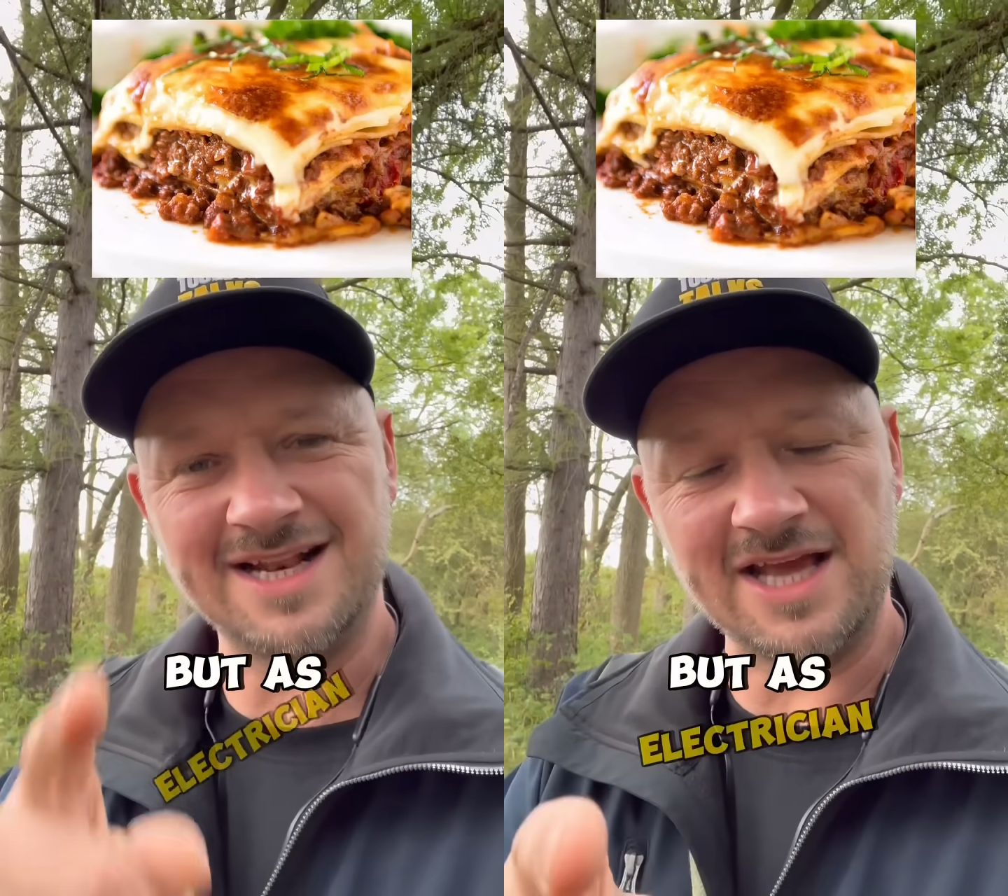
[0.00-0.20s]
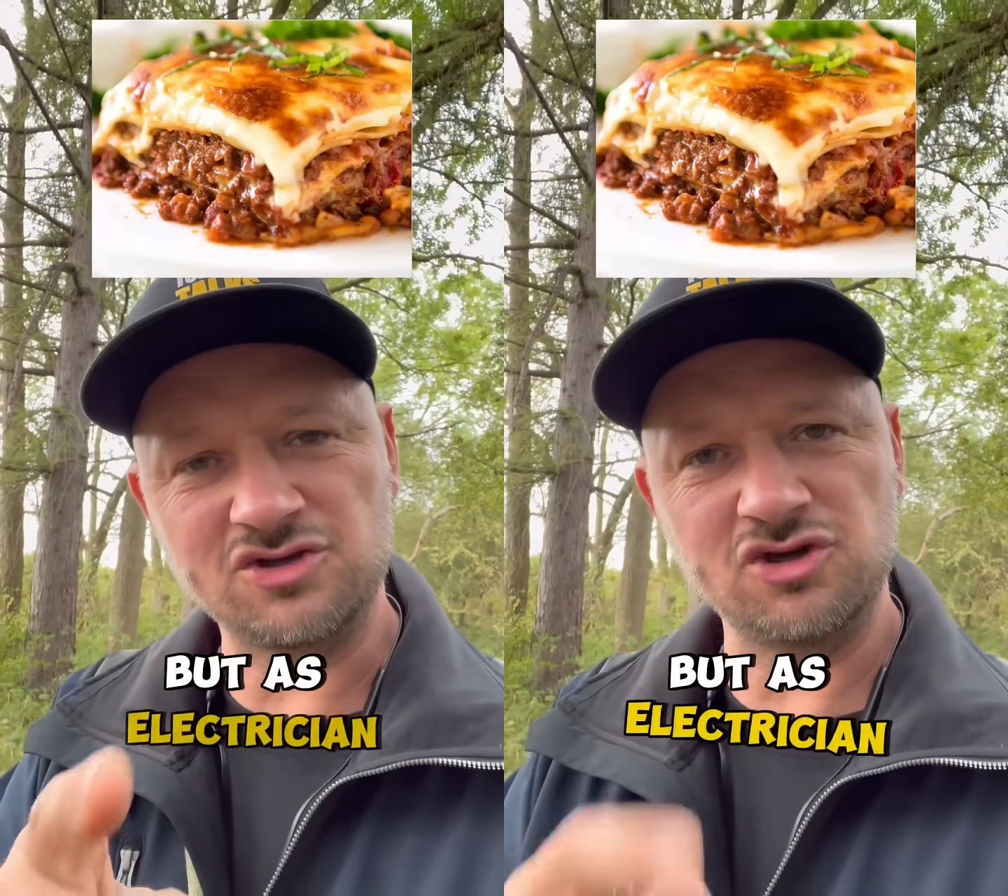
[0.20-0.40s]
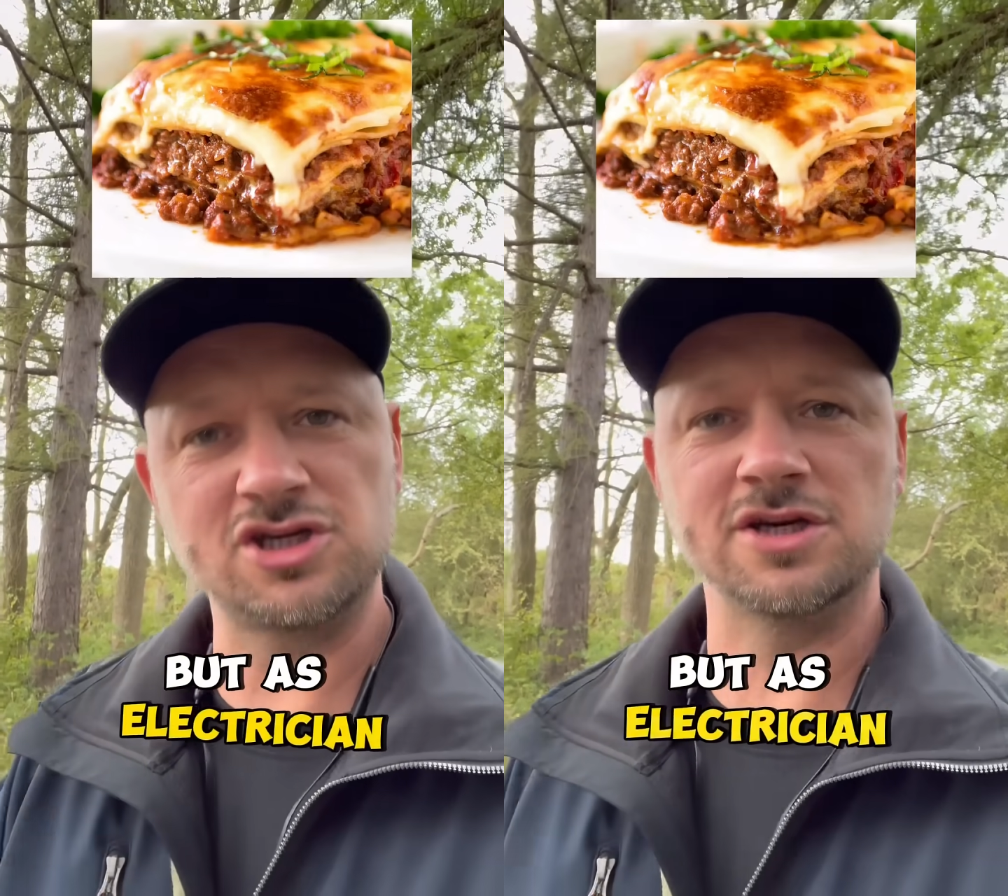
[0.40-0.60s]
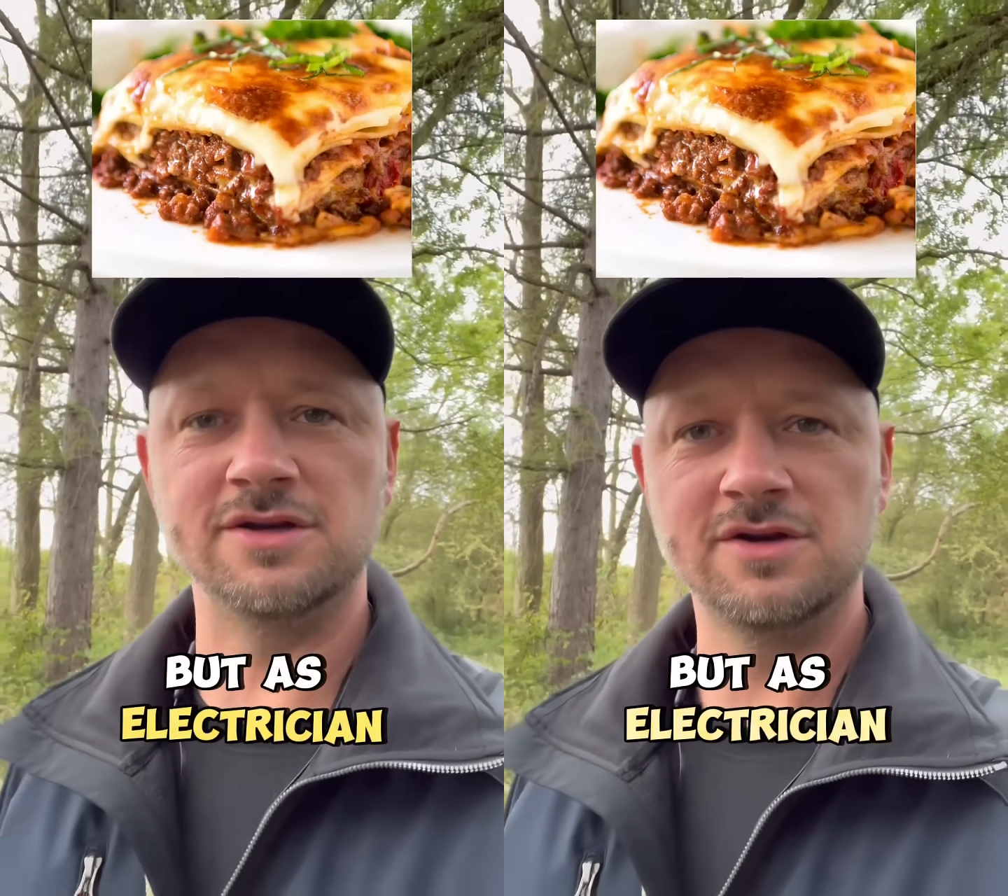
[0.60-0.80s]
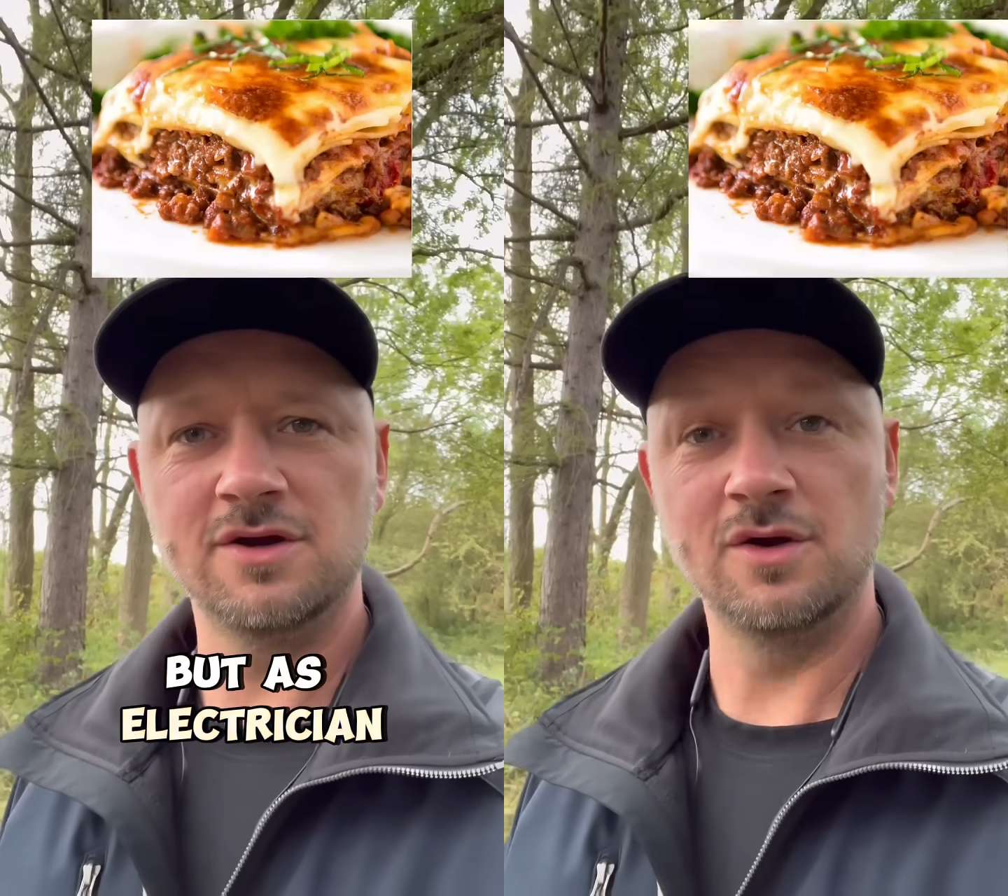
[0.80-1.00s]
electrician,
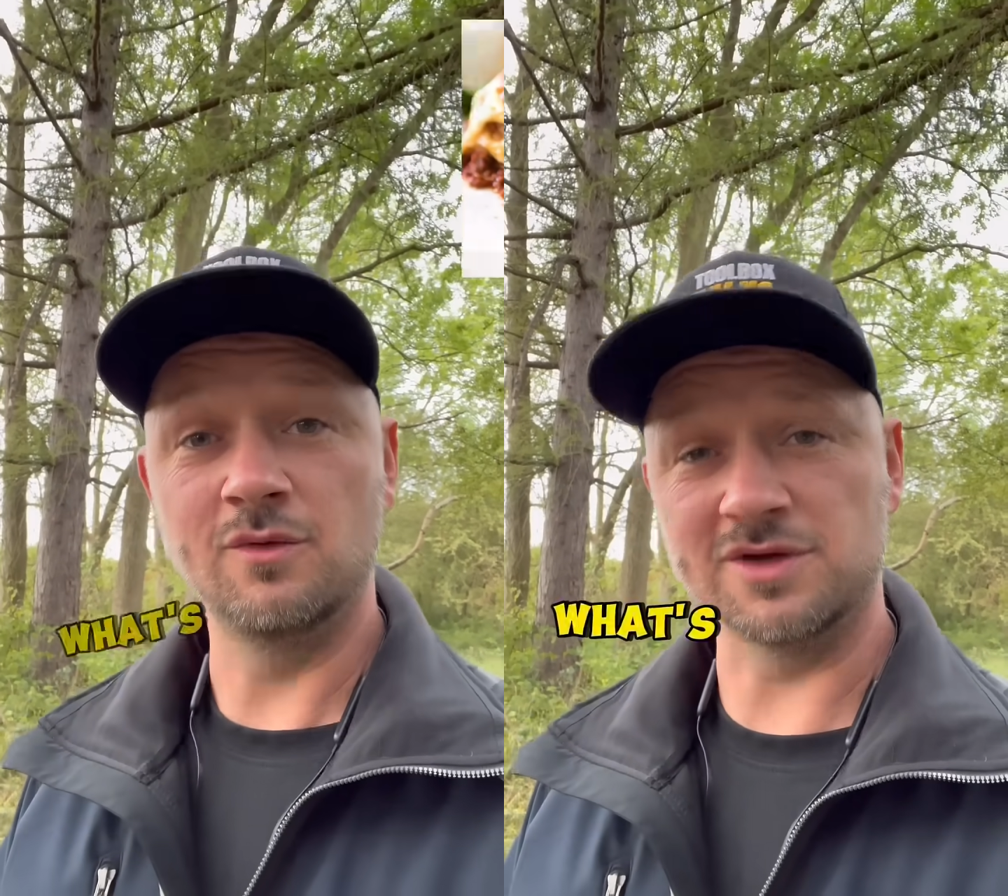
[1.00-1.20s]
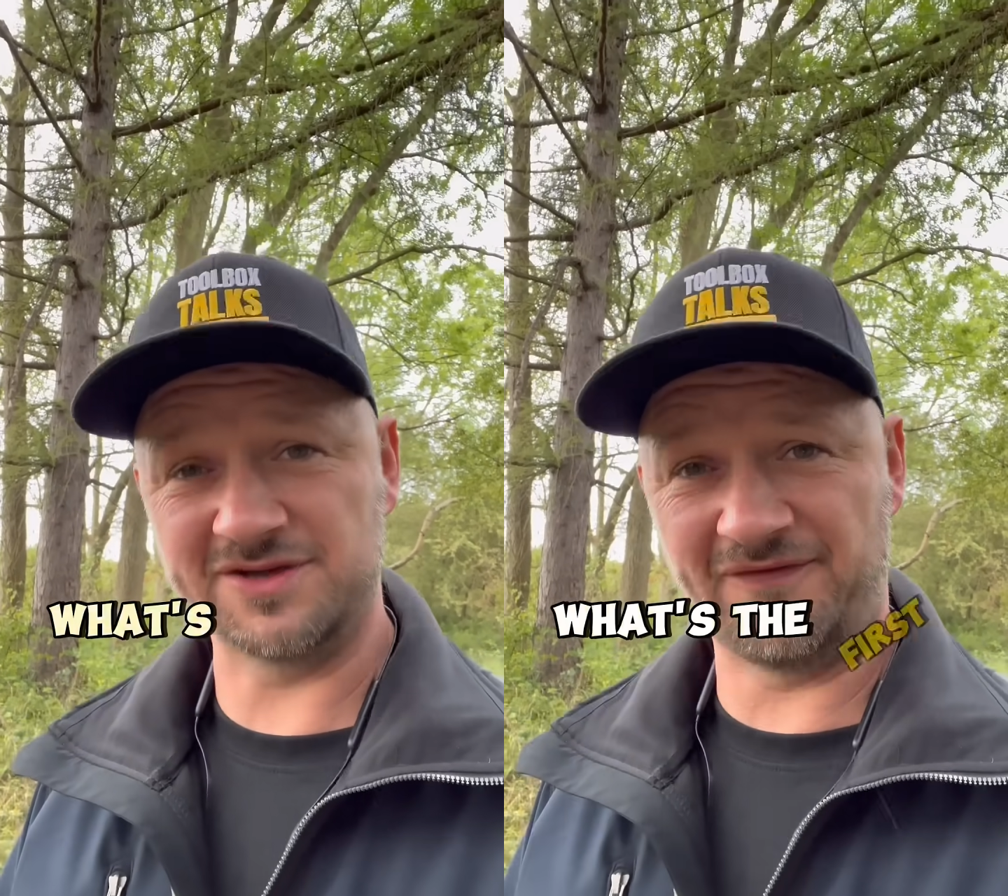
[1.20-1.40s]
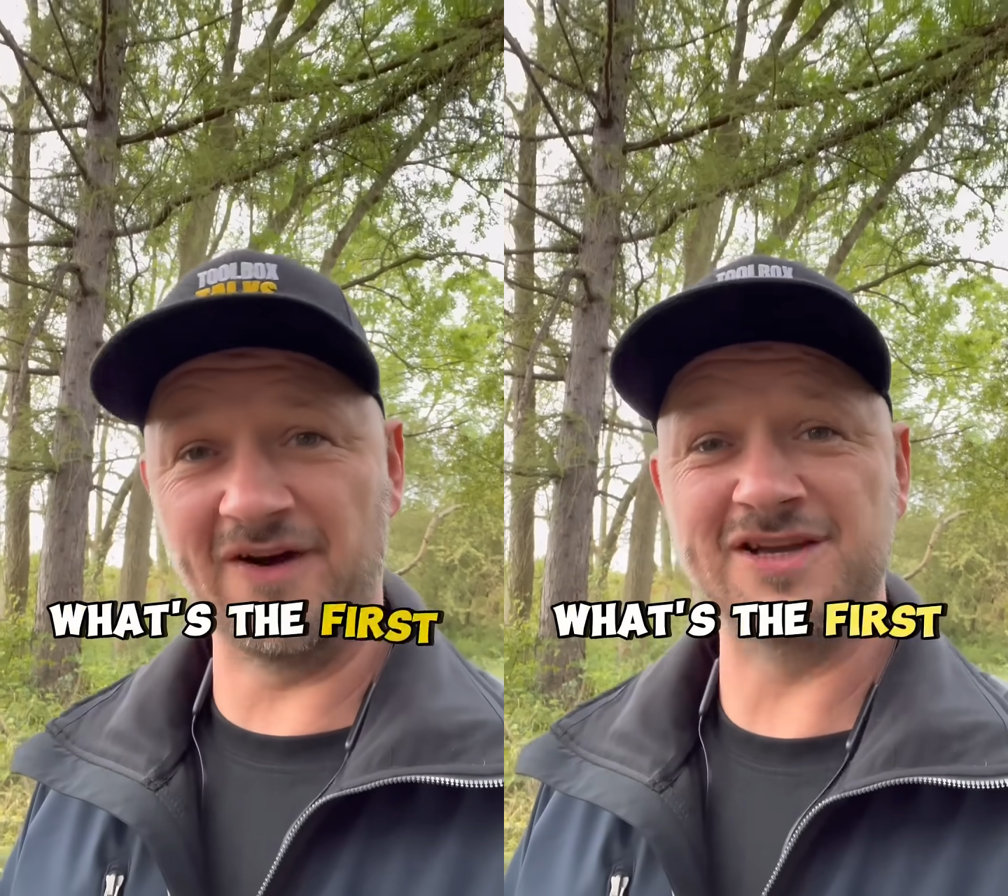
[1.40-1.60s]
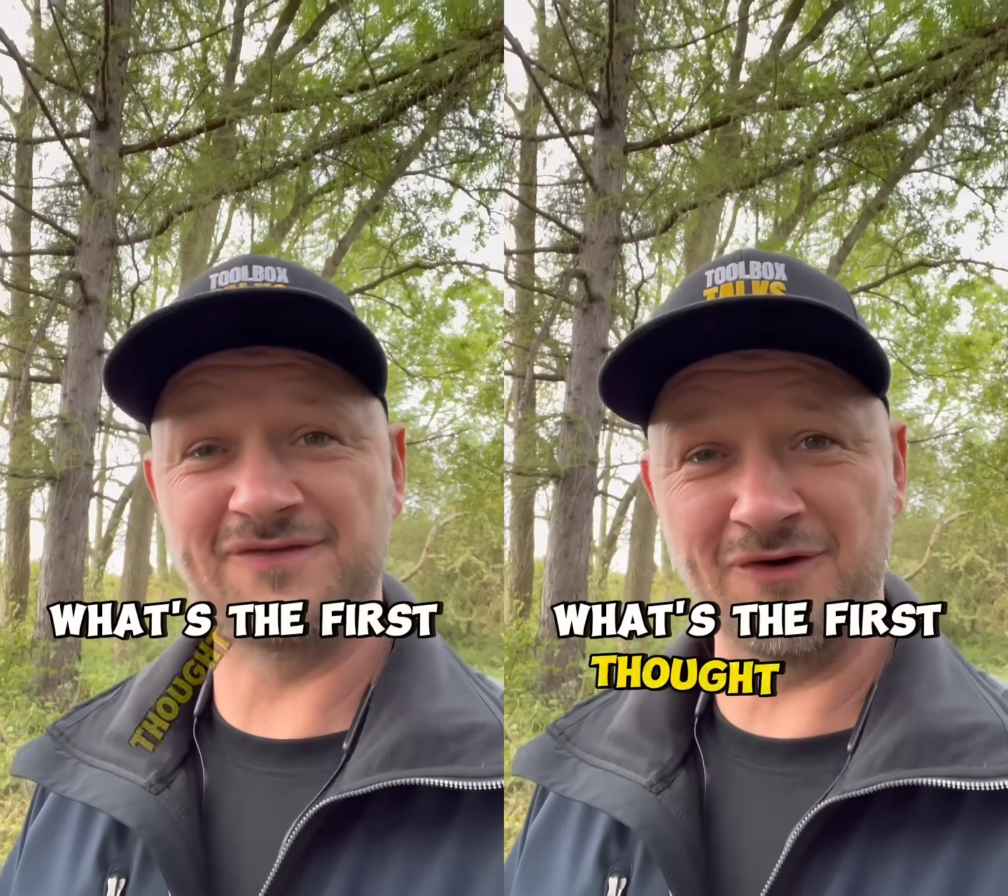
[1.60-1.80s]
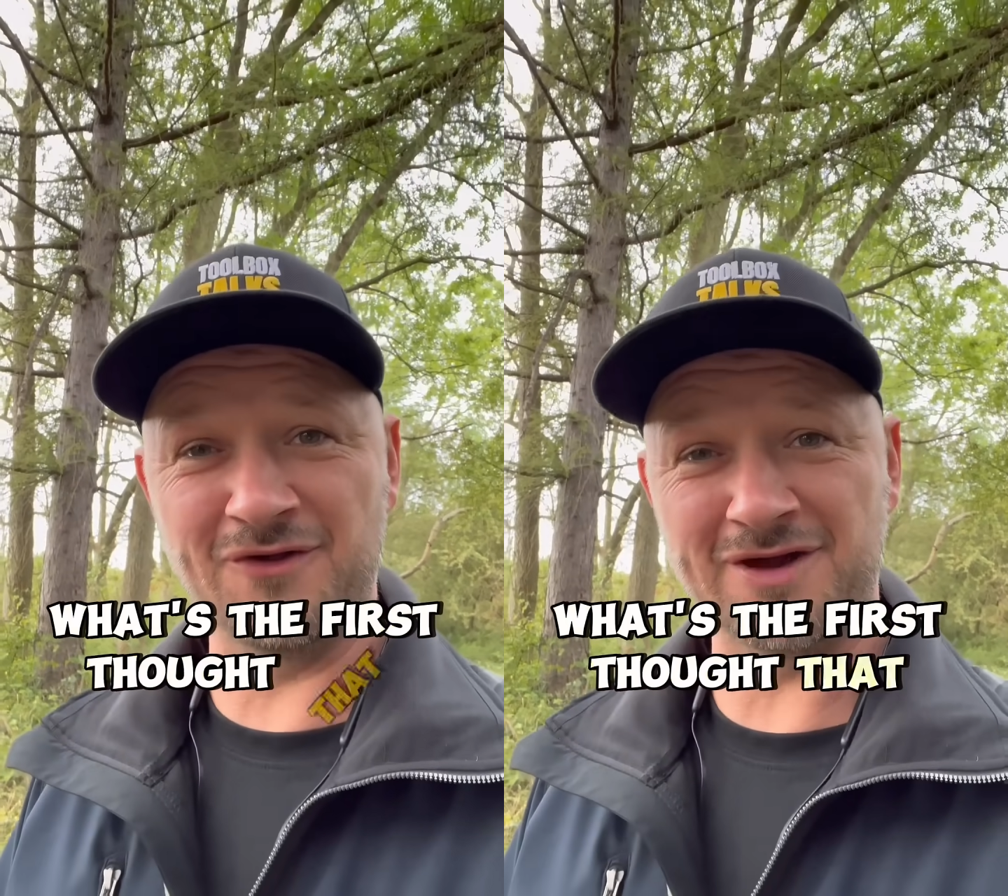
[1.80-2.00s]
what's the first thought that